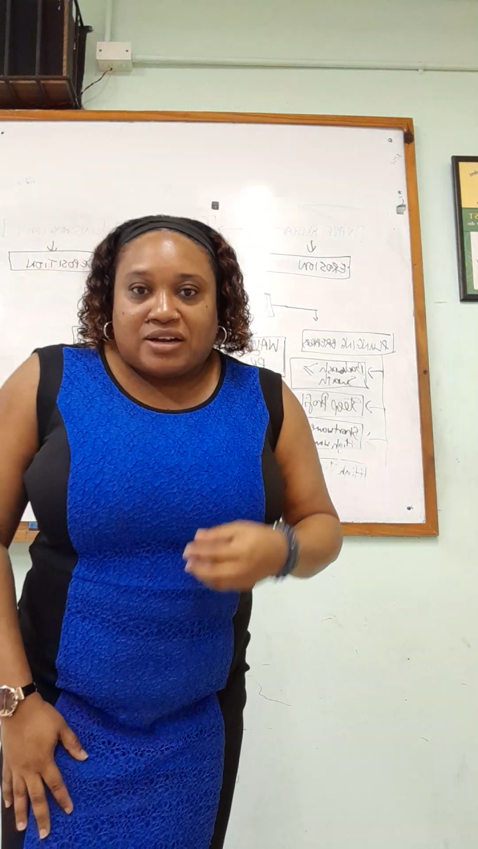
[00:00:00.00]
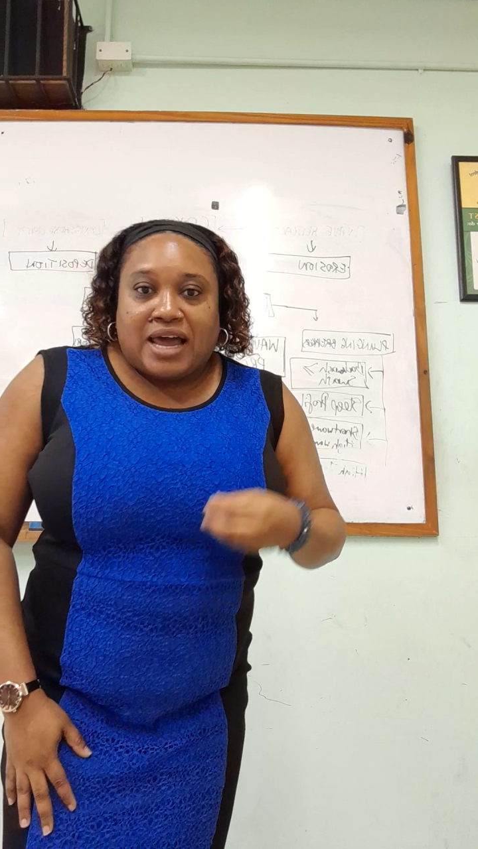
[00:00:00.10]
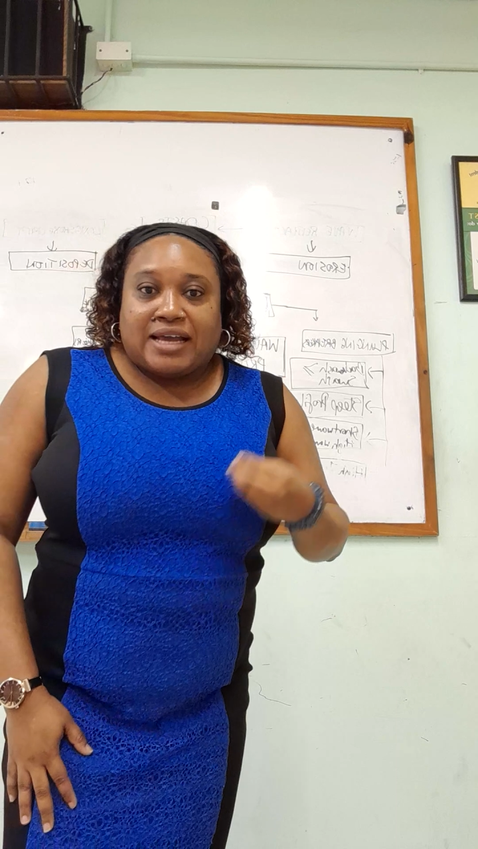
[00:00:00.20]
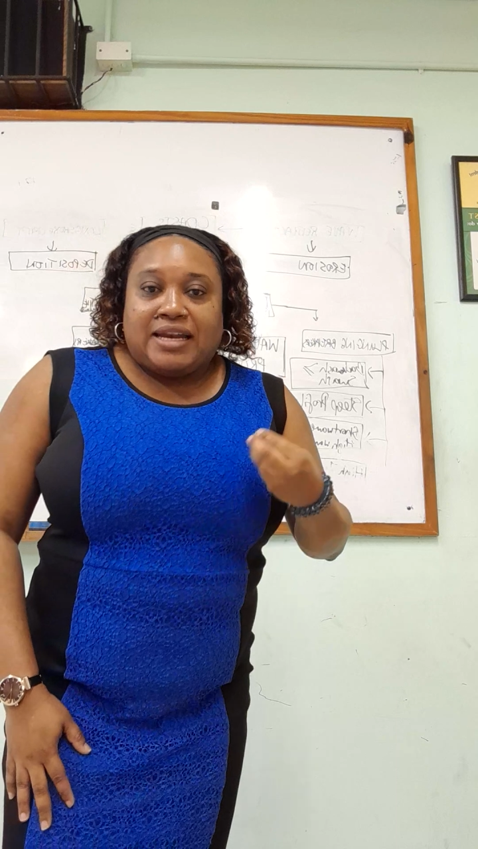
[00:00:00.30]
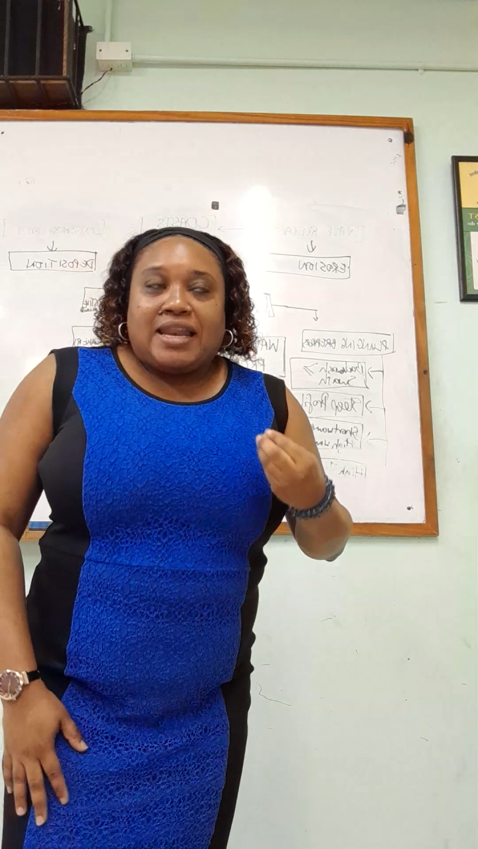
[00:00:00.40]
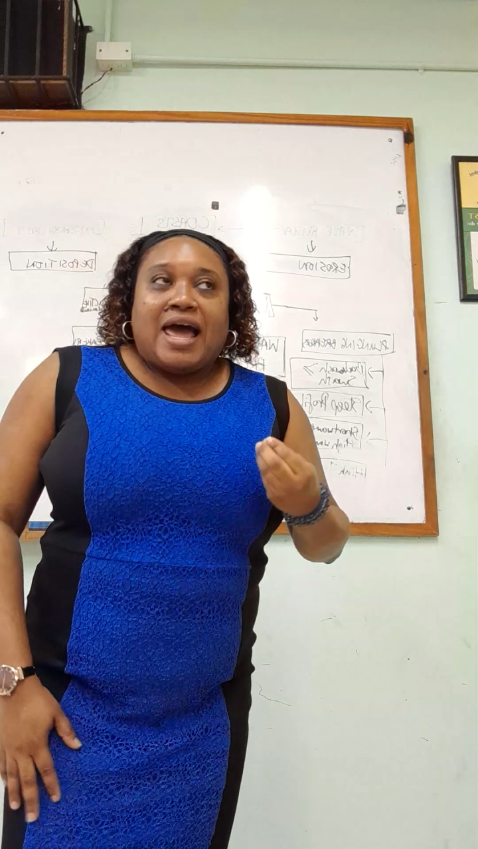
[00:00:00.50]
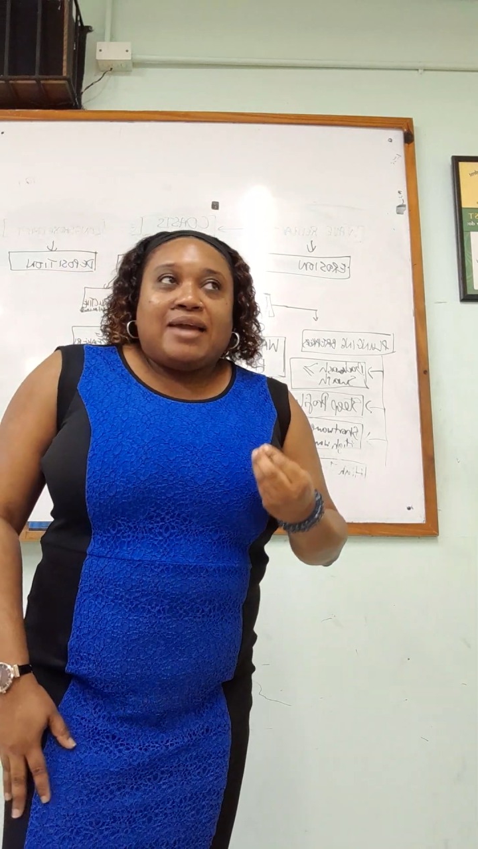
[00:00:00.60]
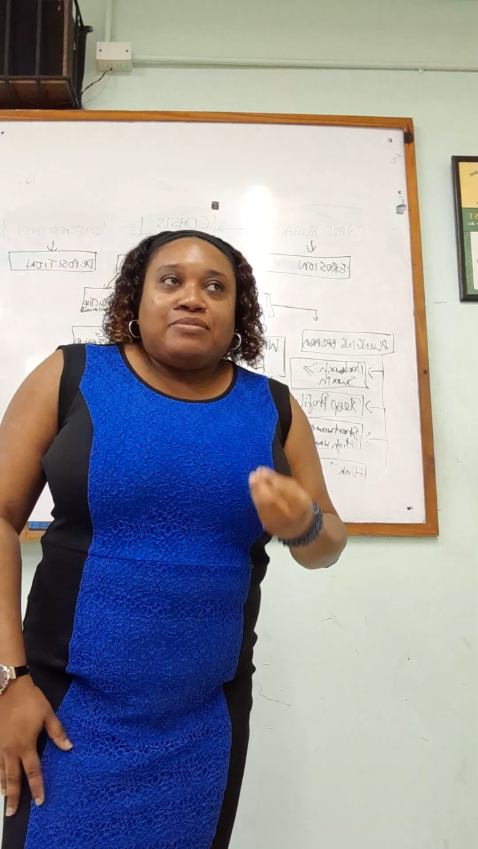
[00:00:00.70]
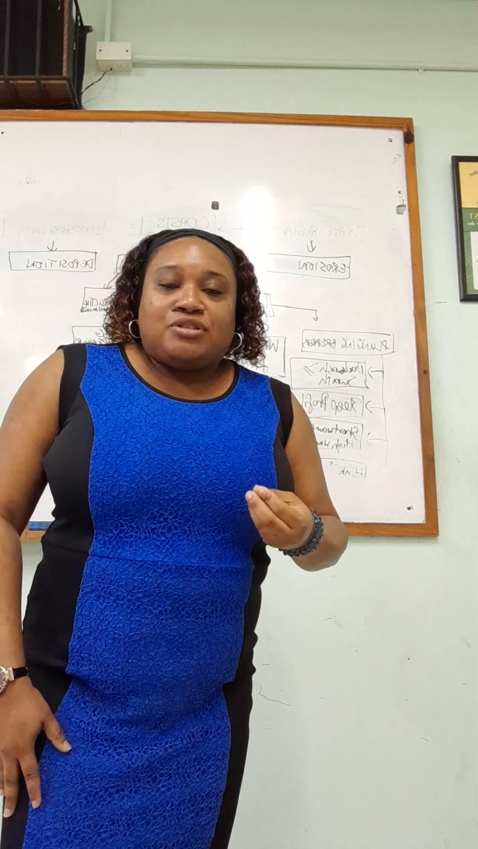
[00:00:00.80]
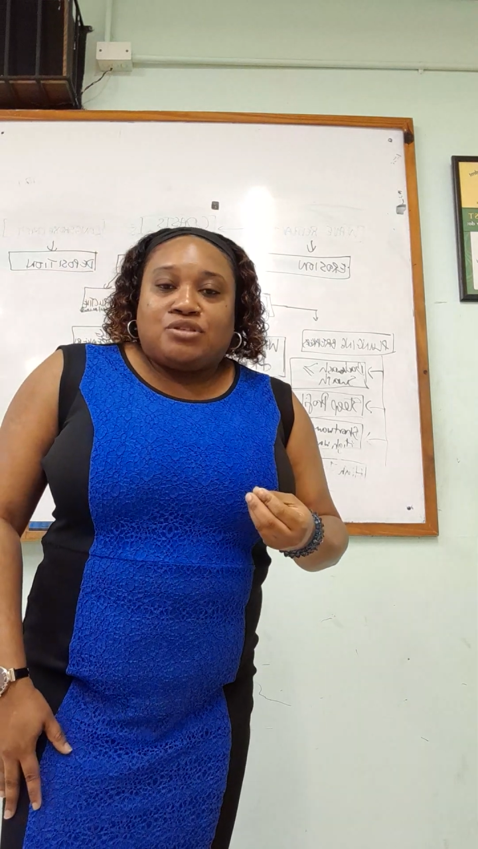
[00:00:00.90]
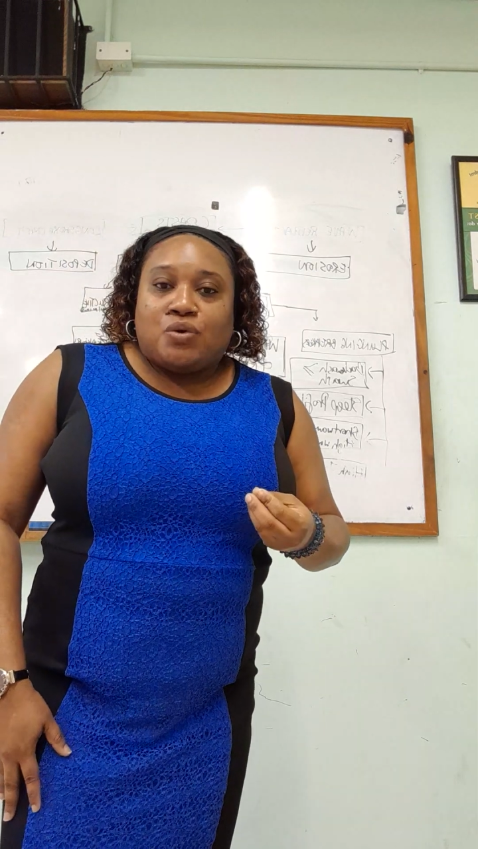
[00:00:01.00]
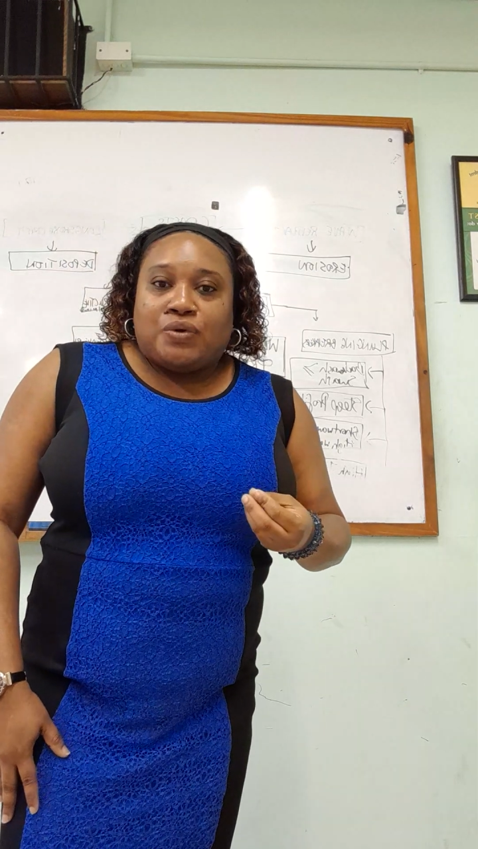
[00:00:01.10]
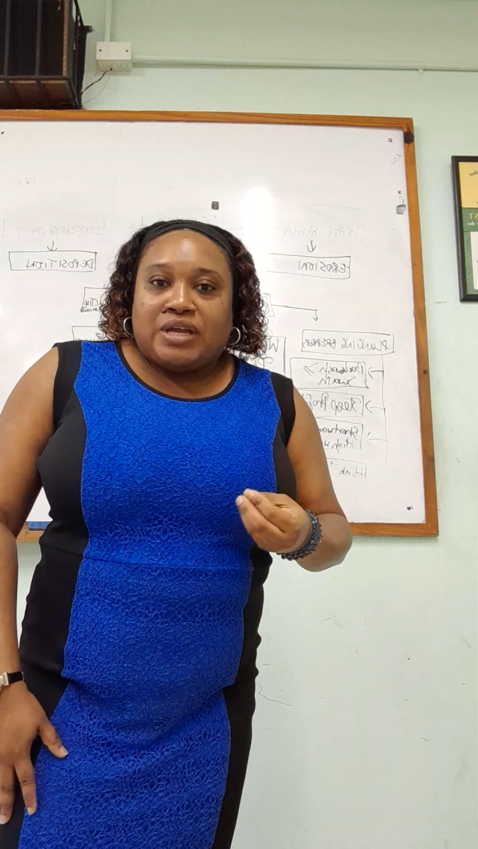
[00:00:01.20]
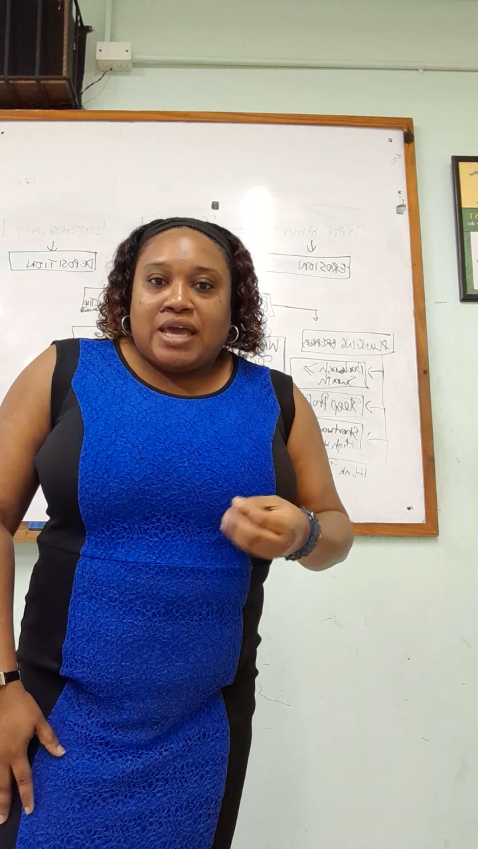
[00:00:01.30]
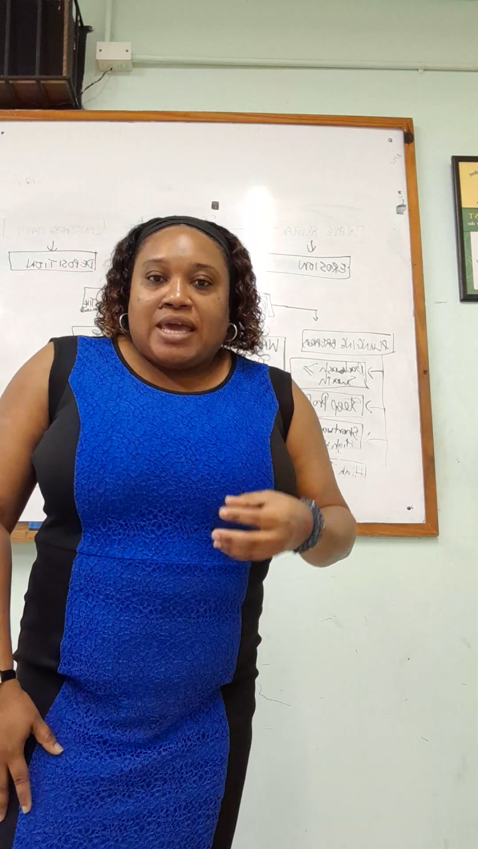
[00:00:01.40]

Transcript: like limestone,